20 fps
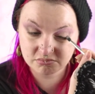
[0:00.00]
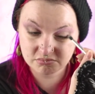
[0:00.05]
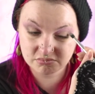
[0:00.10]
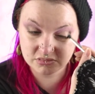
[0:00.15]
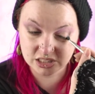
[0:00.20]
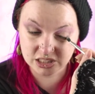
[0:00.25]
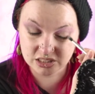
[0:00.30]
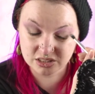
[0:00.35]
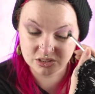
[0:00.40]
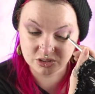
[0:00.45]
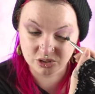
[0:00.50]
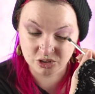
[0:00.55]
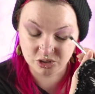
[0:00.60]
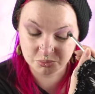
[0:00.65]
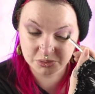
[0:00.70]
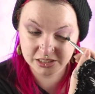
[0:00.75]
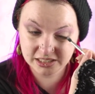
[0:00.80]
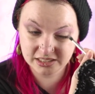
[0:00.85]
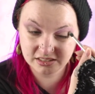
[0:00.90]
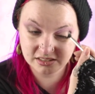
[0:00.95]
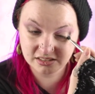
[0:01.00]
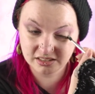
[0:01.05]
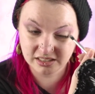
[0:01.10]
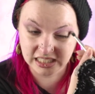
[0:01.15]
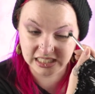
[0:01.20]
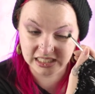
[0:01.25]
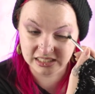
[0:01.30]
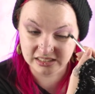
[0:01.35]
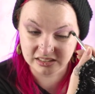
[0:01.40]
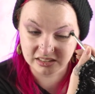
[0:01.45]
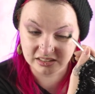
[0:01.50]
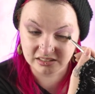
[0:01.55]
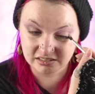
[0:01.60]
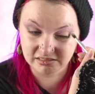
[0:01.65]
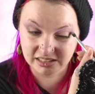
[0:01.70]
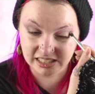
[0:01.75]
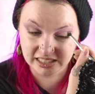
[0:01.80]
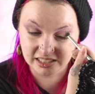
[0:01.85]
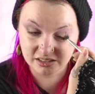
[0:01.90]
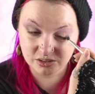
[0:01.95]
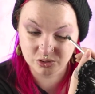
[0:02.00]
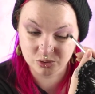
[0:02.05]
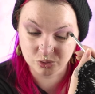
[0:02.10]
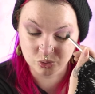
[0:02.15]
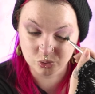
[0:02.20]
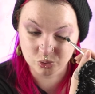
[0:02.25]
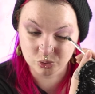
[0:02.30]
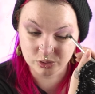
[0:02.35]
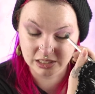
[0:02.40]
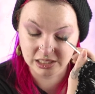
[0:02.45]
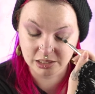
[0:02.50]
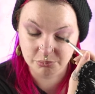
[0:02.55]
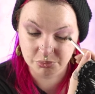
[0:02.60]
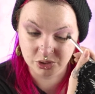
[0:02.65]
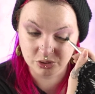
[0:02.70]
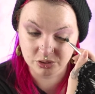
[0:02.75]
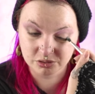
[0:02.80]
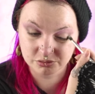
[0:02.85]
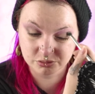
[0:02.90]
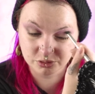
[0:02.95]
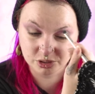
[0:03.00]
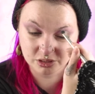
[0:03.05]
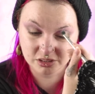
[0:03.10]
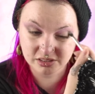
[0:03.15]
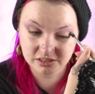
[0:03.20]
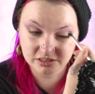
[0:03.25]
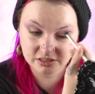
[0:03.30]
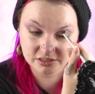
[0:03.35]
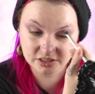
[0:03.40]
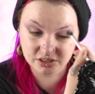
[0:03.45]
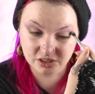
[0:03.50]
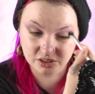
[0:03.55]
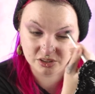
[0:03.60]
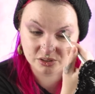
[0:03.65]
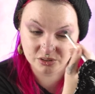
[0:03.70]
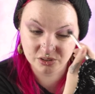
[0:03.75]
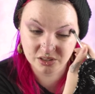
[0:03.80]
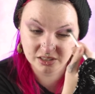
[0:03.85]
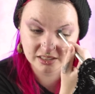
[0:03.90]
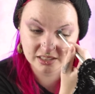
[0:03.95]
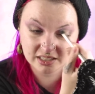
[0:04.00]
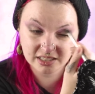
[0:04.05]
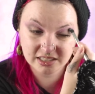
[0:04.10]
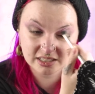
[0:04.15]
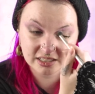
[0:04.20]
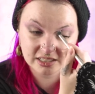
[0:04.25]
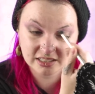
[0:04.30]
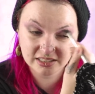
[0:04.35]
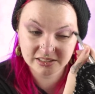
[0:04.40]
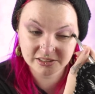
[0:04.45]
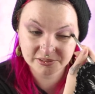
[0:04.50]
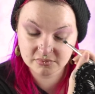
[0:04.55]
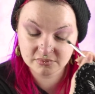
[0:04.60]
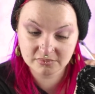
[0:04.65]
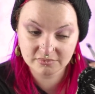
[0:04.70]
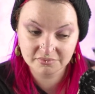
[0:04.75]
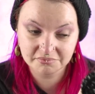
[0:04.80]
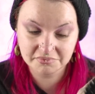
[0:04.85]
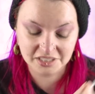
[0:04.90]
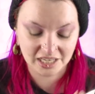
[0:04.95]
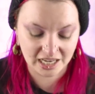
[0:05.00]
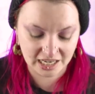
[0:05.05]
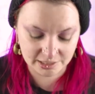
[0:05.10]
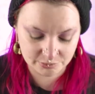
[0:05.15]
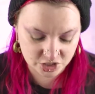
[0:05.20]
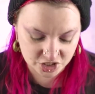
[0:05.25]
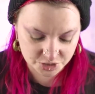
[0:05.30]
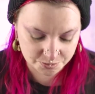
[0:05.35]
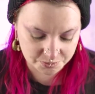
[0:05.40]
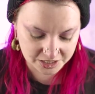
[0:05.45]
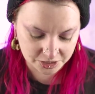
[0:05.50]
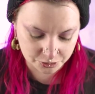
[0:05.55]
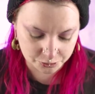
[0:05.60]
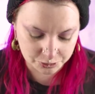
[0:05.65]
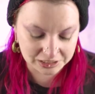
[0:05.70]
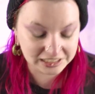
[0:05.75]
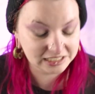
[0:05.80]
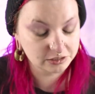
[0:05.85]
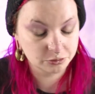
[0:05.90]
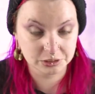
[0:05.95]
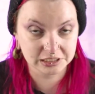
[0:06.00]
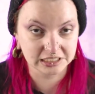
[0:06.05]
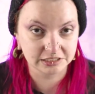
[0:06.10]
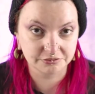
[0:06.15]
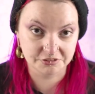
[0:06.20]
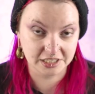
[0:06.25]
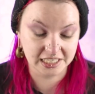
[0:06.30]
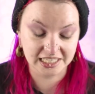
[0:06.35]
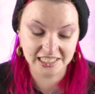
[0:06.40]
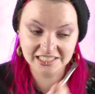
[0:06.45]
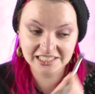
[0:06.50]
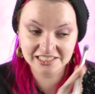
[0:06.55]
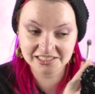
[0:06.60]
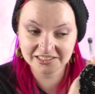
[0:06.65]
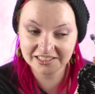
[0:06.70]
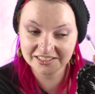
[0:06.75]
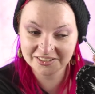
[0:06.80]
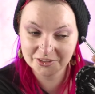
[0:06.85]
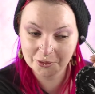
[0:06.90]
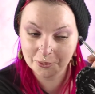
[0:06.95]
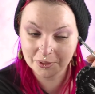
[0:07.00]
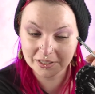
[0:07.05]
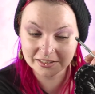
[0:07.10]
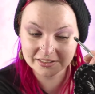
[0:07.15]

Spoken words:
disturbing and like really beautiful. So I'm just being really, really vague while